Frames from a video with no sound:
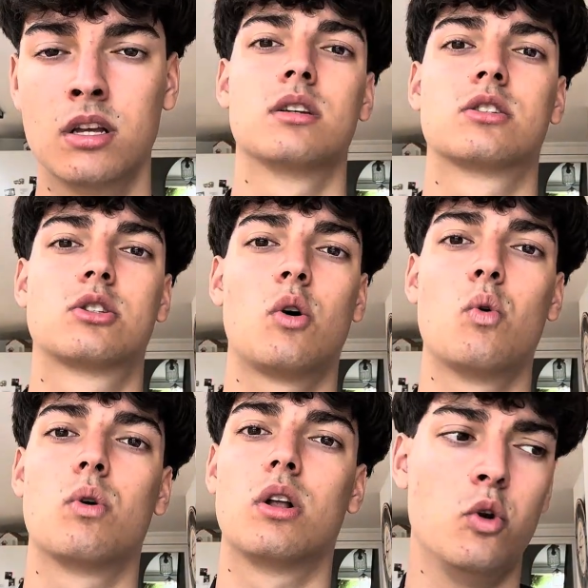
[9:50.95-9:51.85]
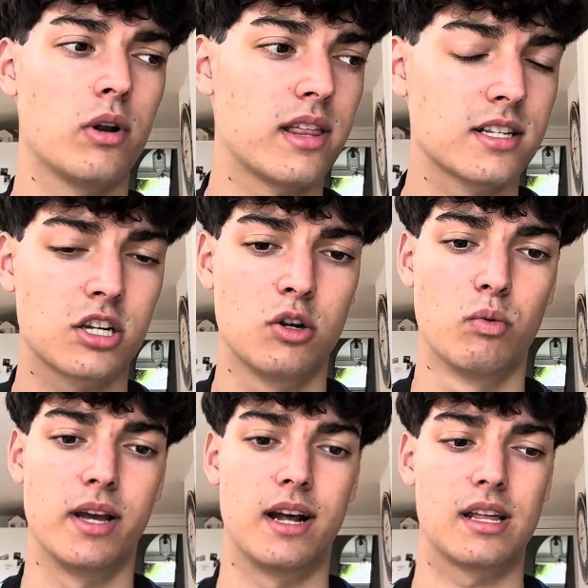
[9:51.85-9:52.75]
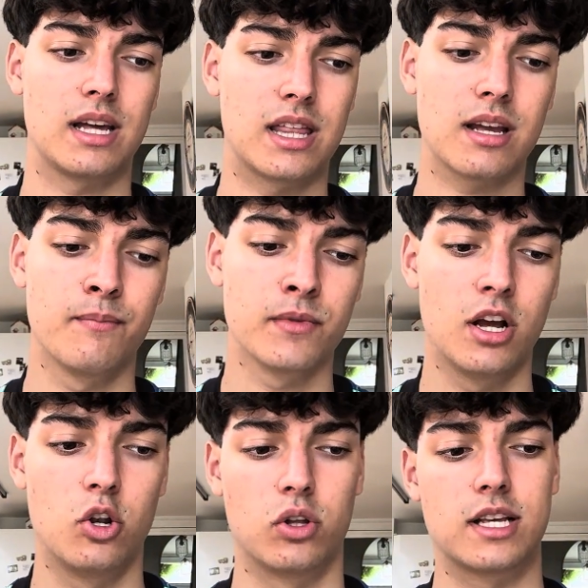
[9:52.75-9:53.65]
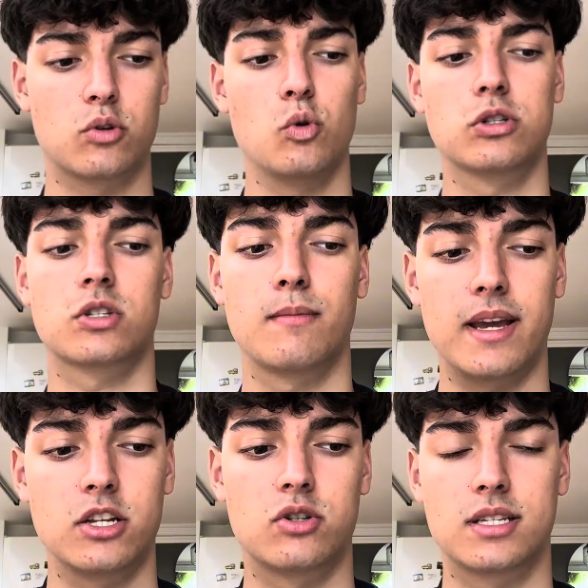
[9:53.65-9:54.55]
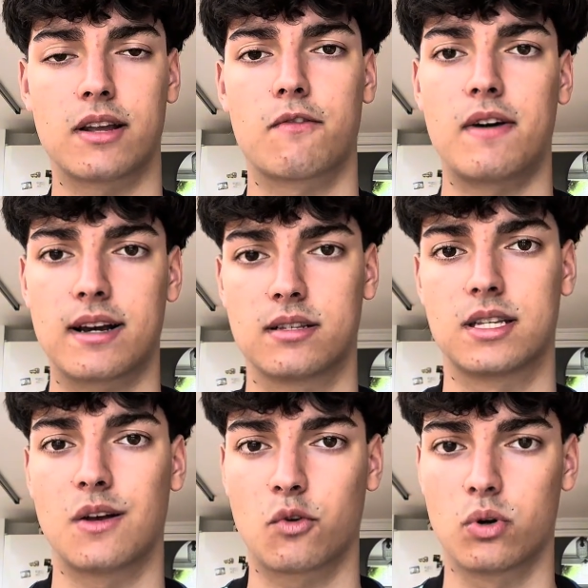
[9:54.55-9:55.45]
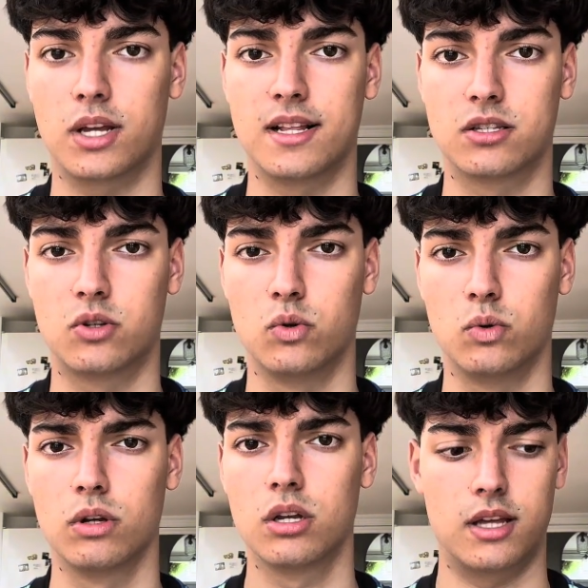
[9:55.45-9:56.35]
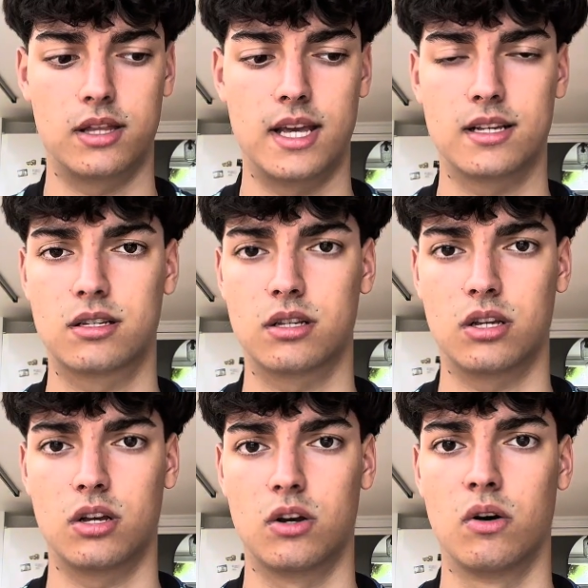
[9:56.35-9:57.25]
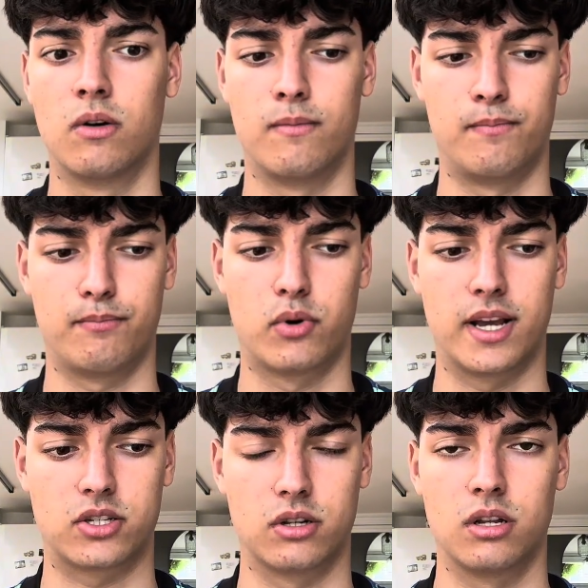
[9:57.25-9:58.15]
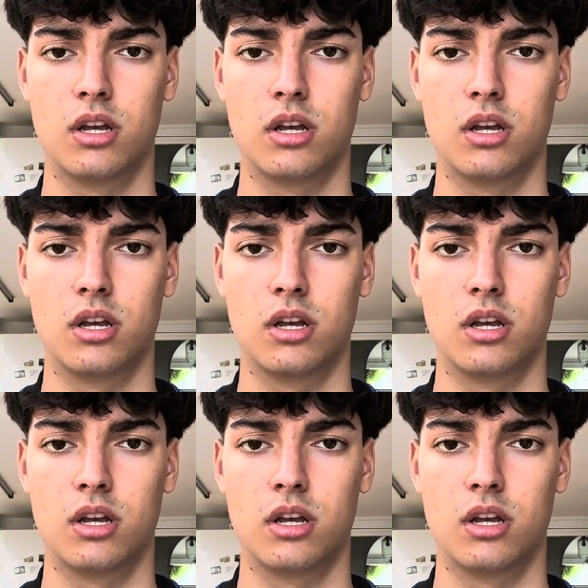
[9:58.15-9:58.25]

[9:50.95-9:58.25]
So who do I think is going to win? I think, look, there's also some interesting factors that have gone into this prediction.